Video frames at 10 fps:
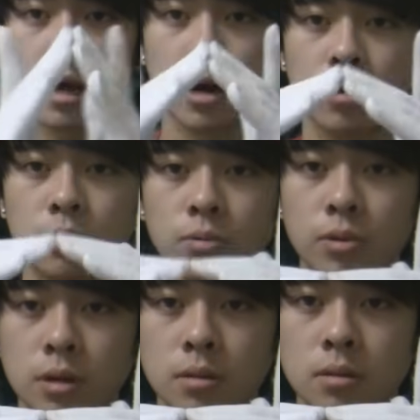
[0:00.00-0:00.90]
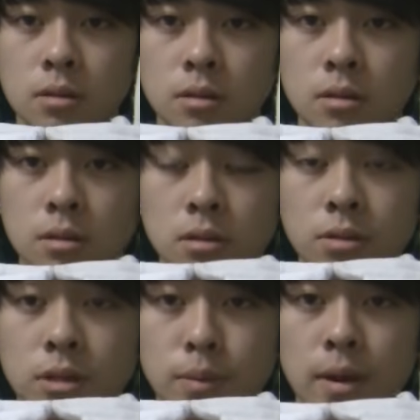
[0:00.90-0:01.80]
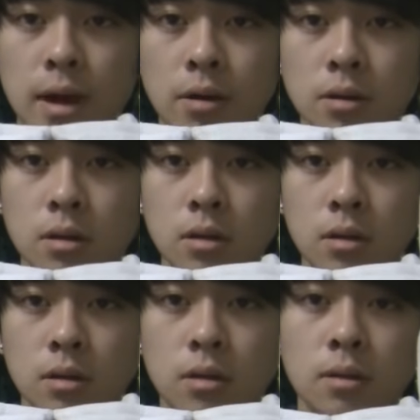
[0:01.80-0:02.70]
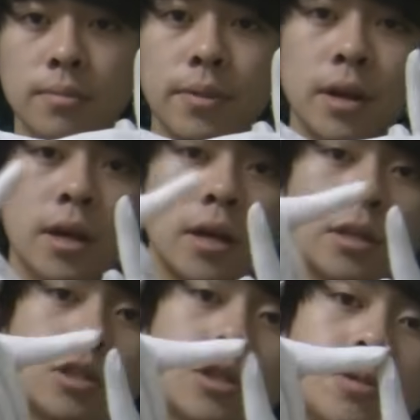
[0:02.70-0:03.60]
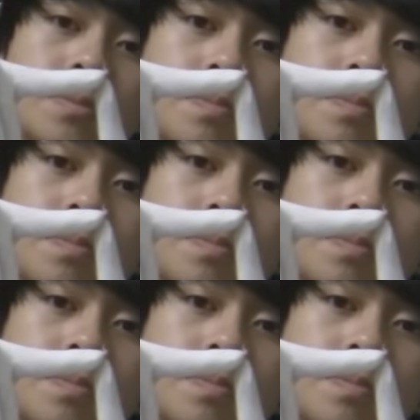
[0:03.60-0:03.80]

and out one it's gonna be out and hinge